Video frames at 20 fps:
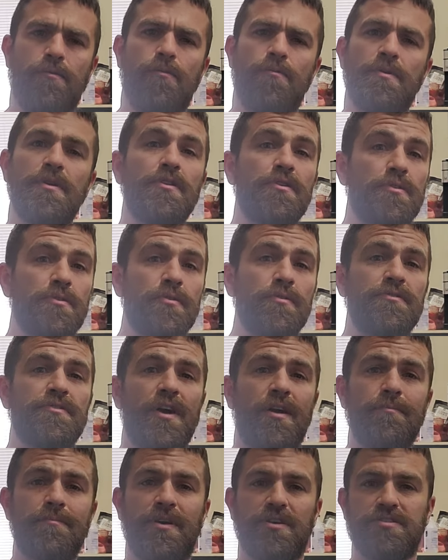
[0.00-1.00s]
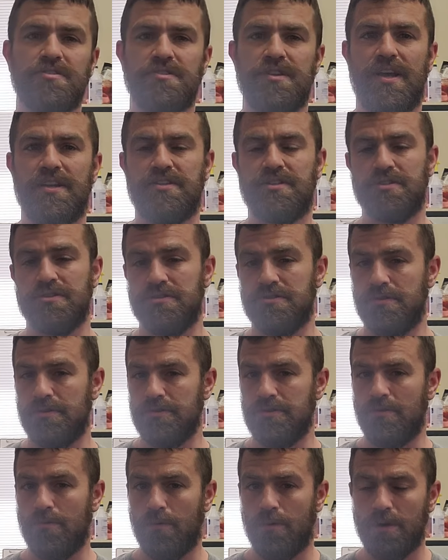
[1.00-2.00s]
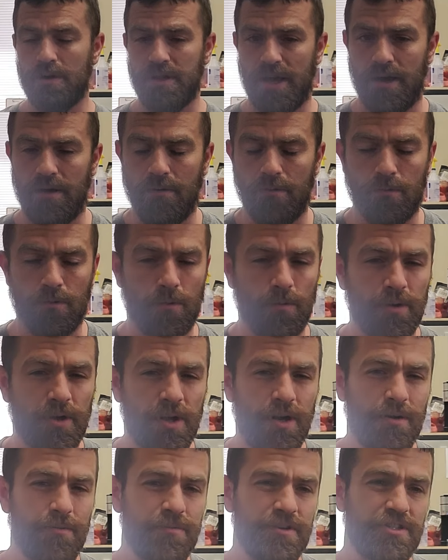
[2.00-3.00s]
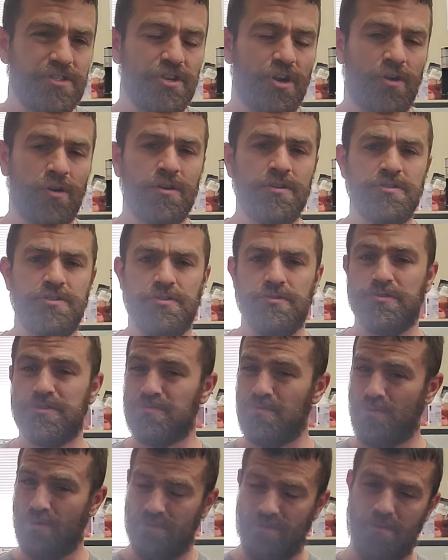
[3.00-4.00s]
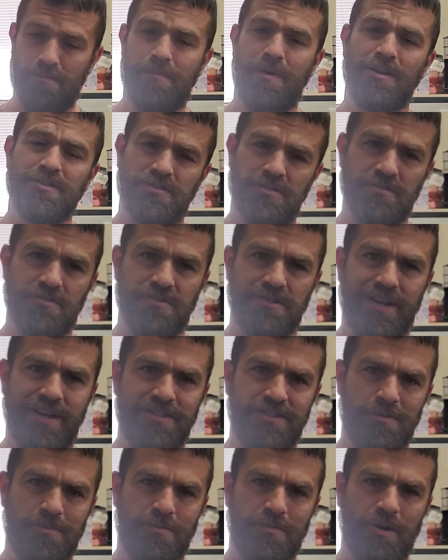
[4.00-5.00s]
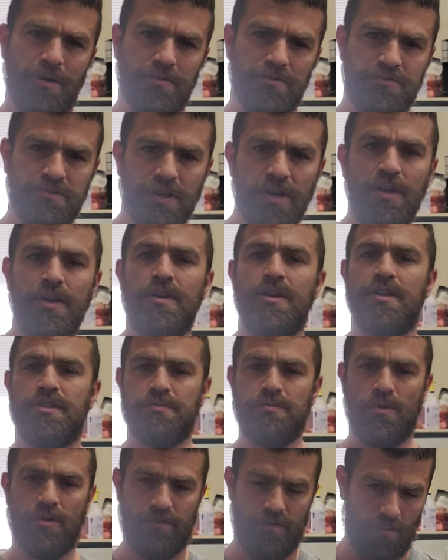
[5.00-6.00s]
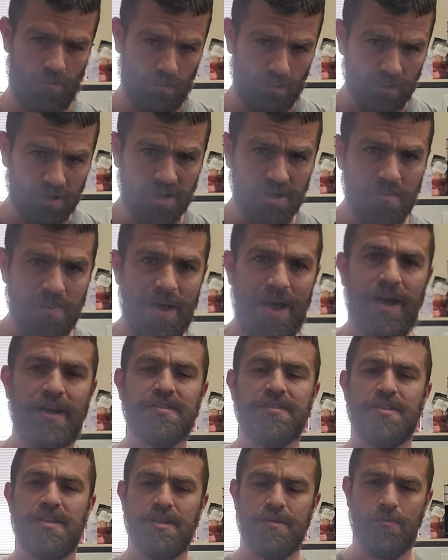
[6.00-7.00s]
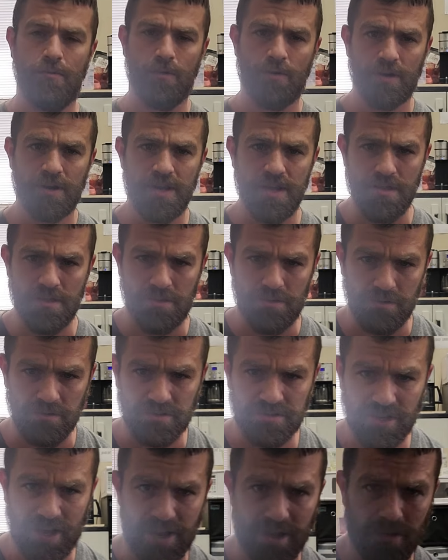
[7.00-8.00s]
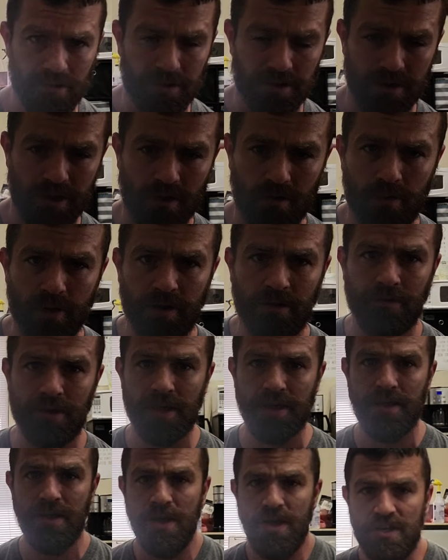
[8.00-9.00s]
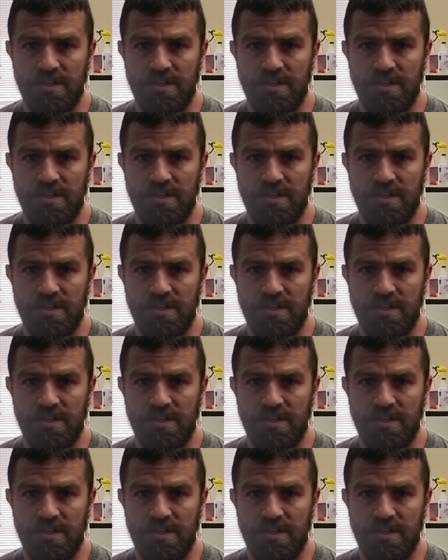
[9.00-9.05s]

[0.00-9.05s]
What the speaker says: When we do dumbbell snatches during the workout, what we're gonna return to is more of a muscle snatch approach. It's more of a work capacity, working through cycling it quickly.